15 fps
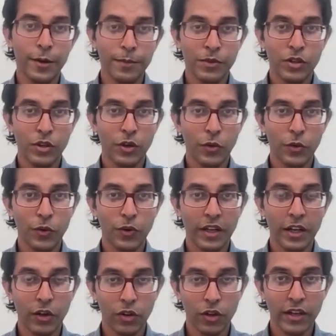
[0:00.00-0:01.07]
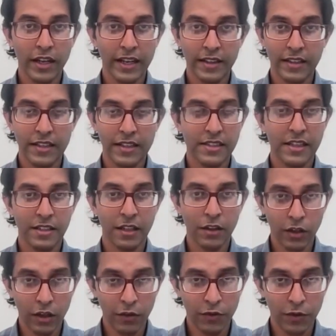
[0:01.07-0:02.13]
So, looking at these things and
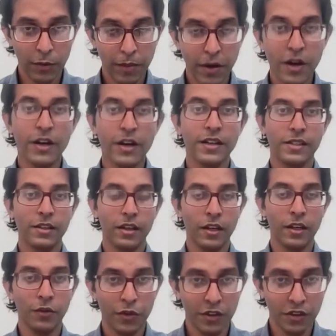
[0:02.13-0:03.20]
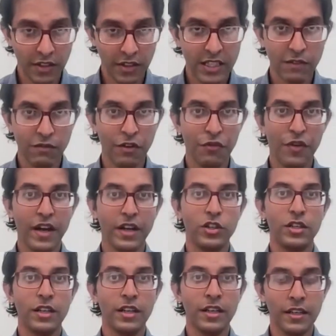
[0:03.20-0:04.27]
looking for pus, looking for sites of
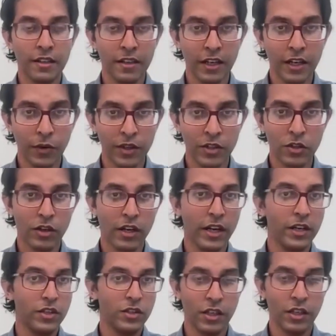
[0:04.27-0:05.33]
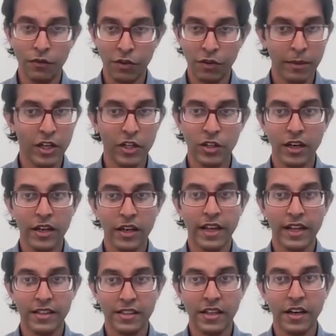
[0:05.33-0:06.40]
infection, induration, inflammation, any of
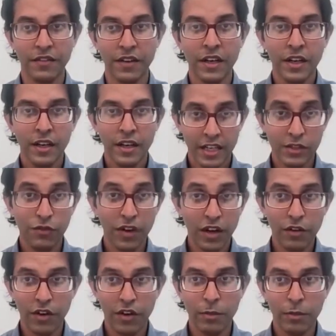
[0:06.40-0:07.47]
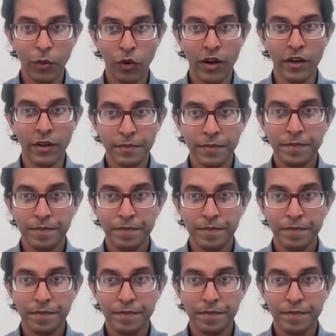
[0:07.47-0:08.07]
that stuff is very, very important.